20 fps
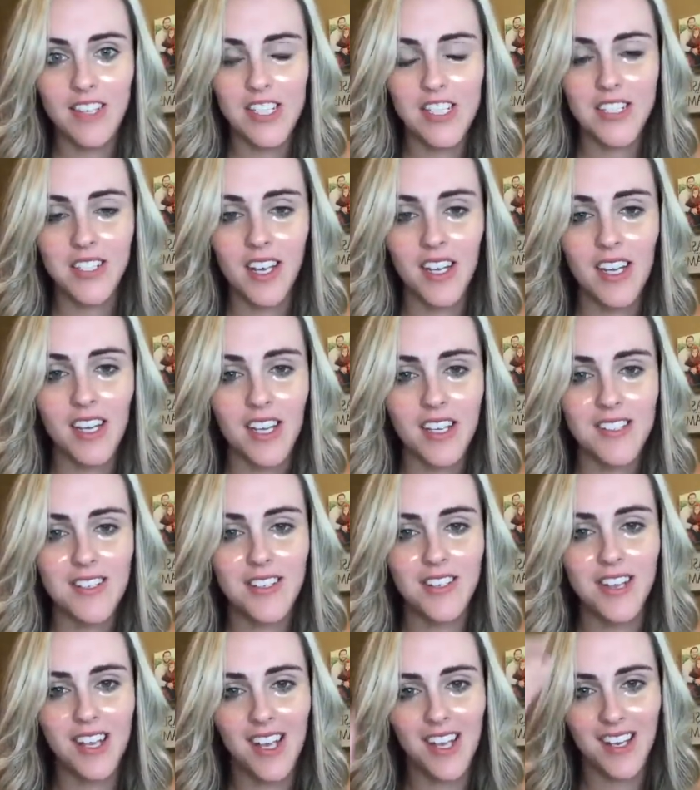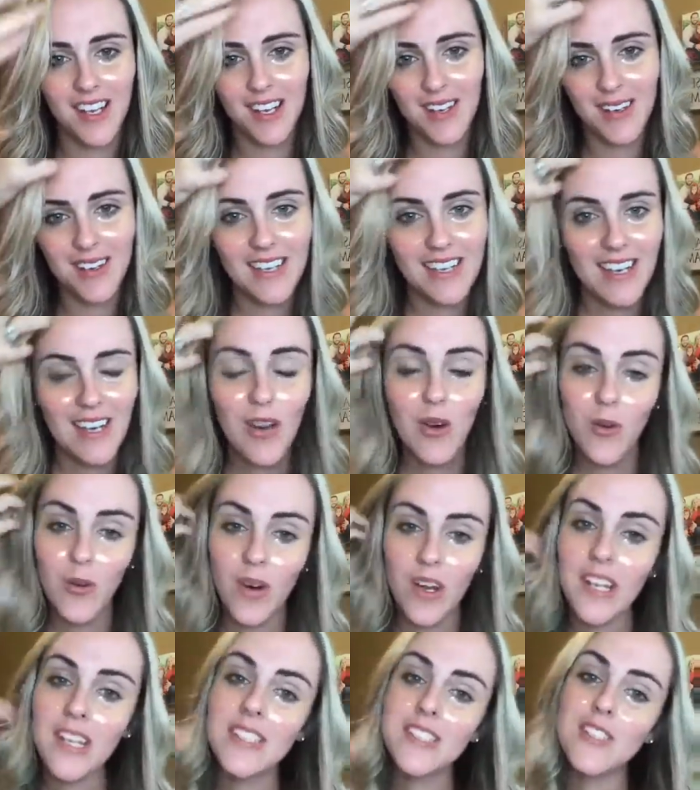I just got it yesterday and I
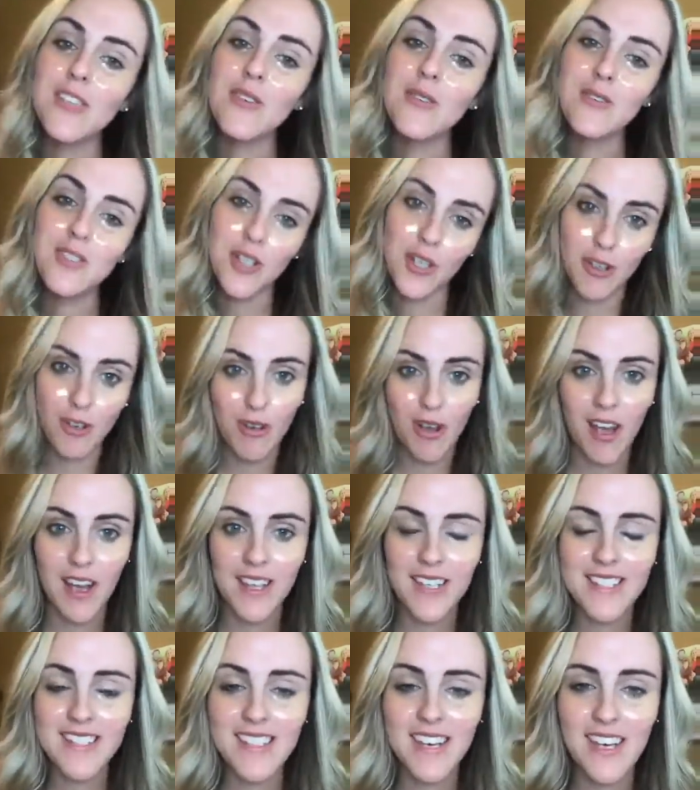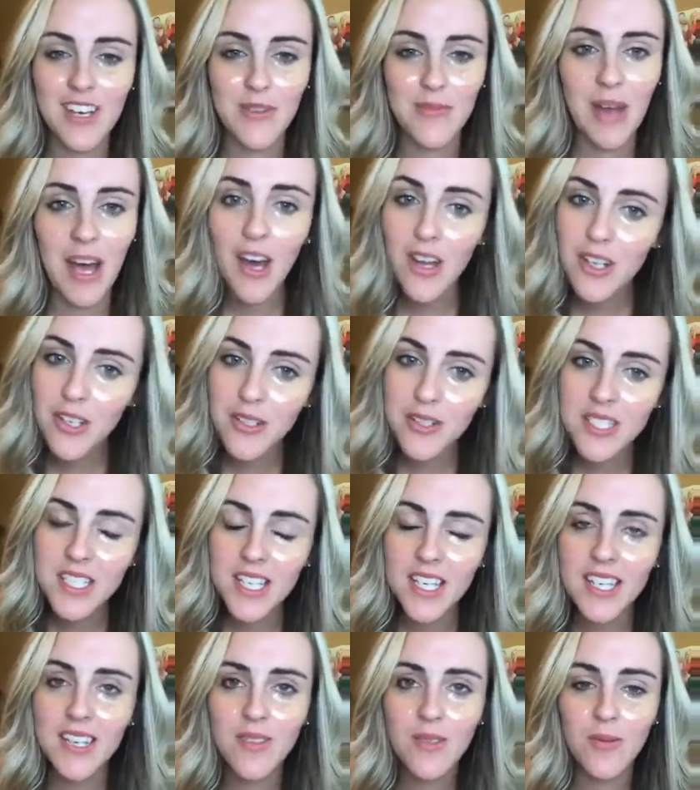wanted to show you guys how to use
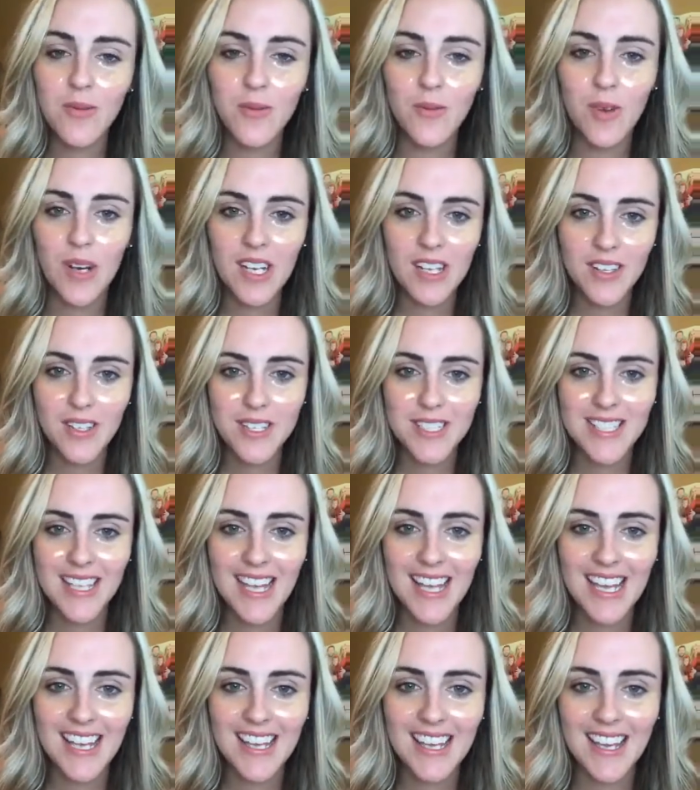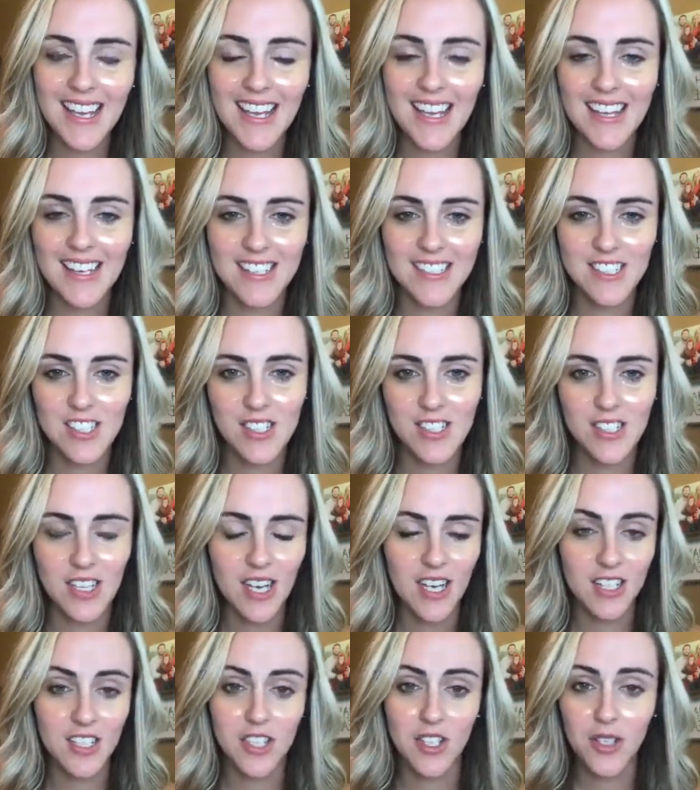it, what it looks like, and
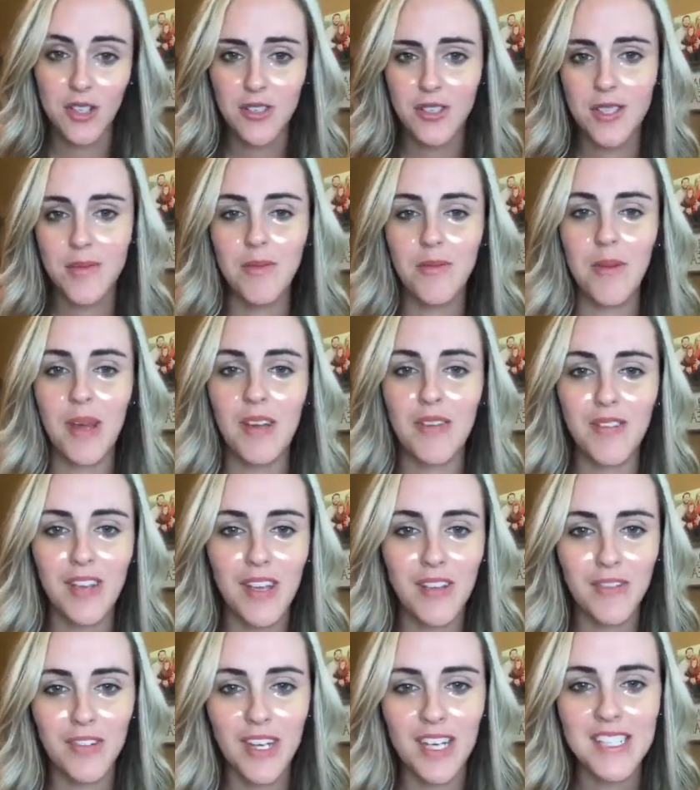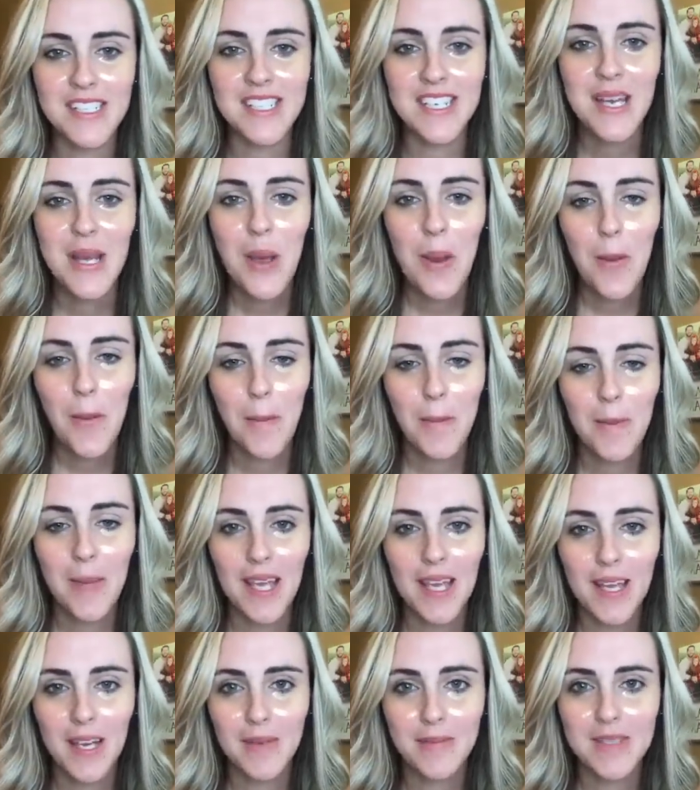show you some of my favorite
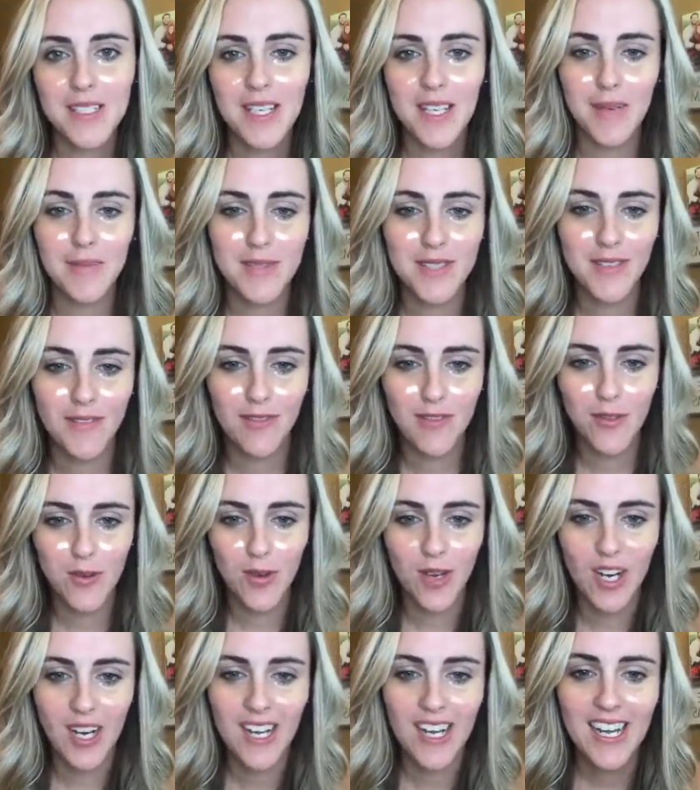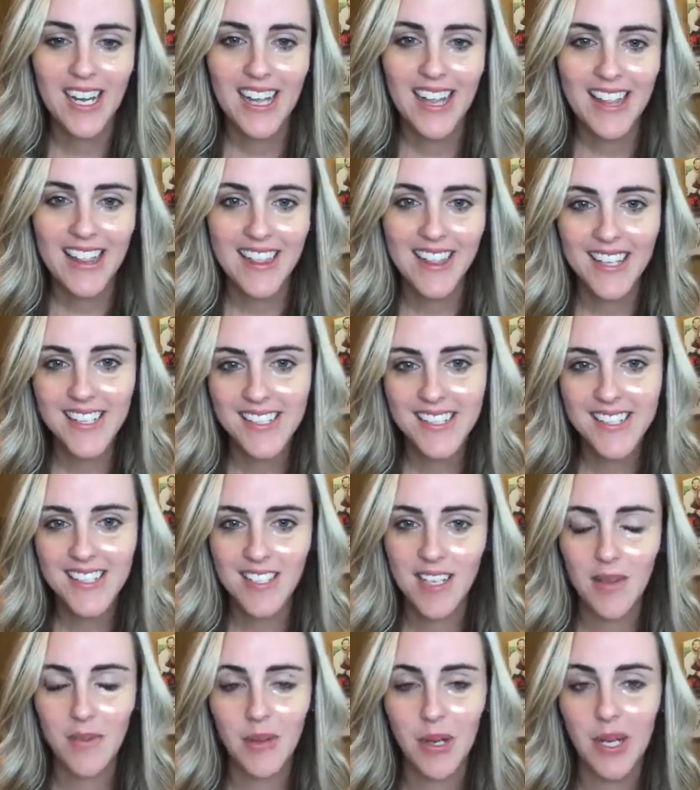makeup tips for this
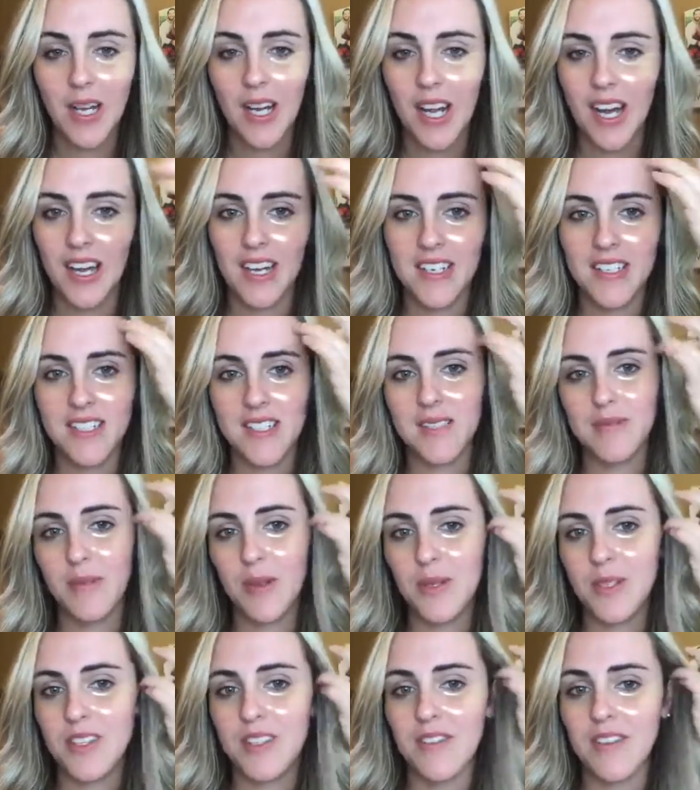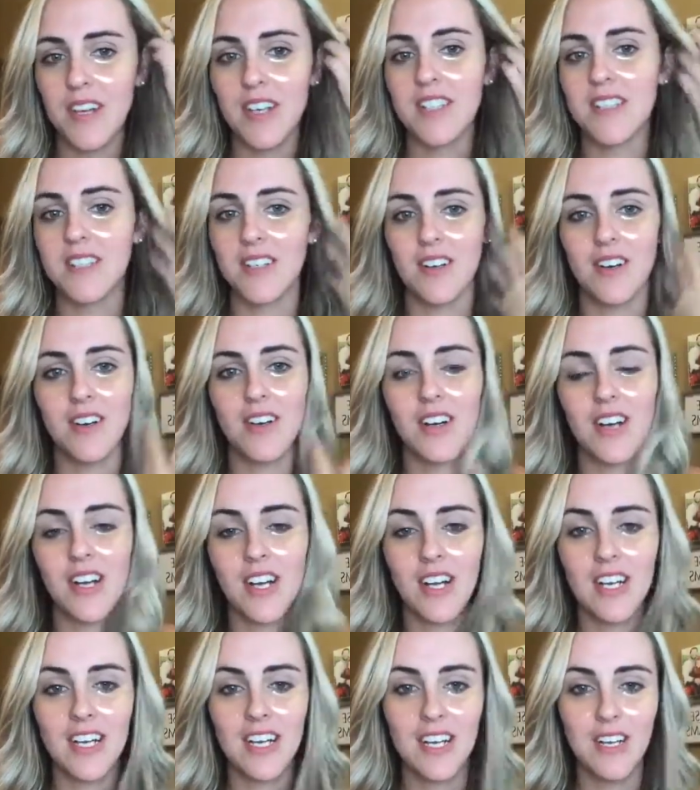summer, as most of us
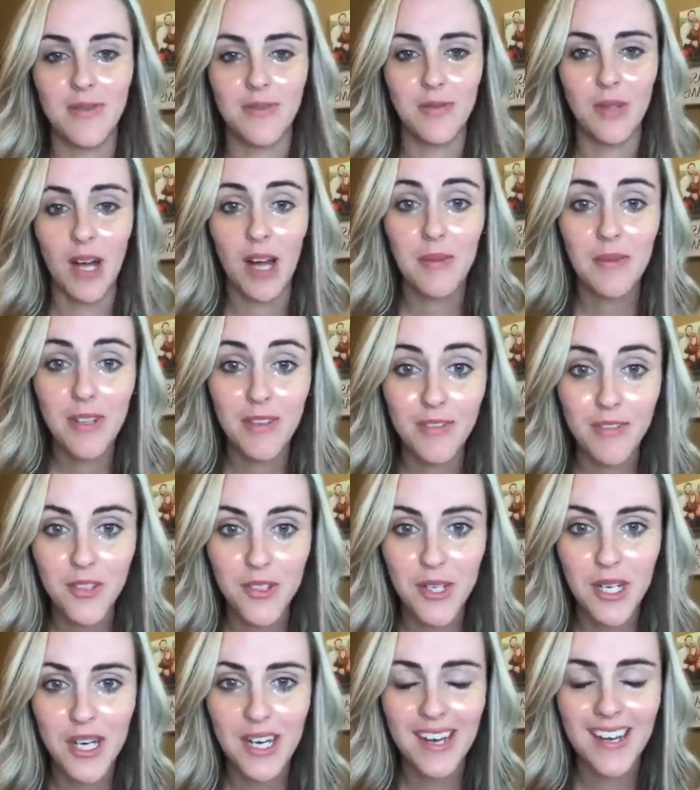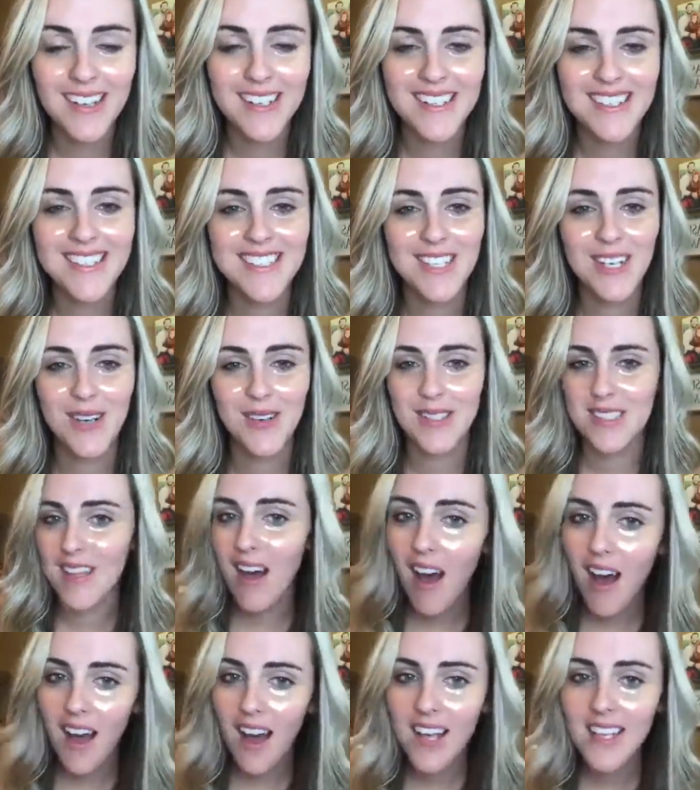are, well, I'm in Florida, so it's
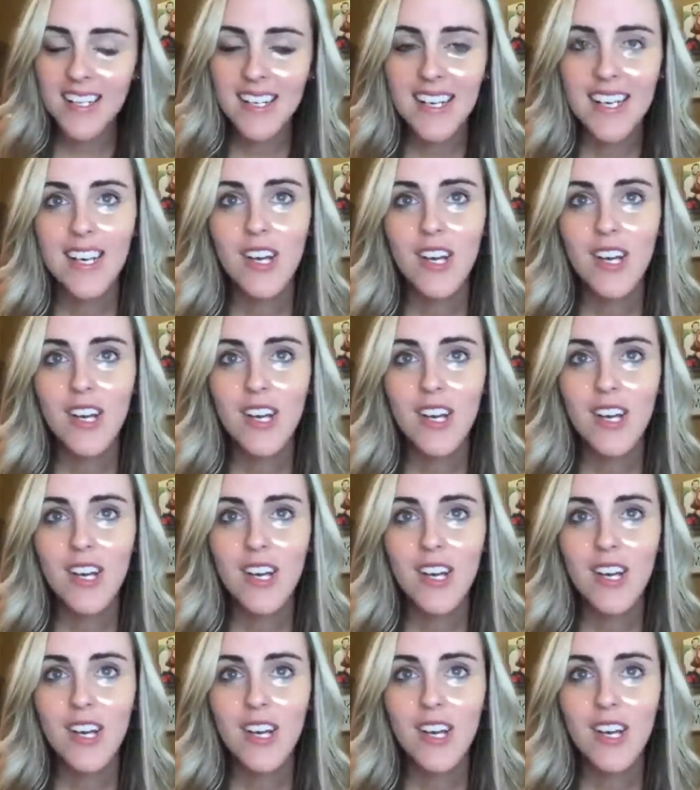hot.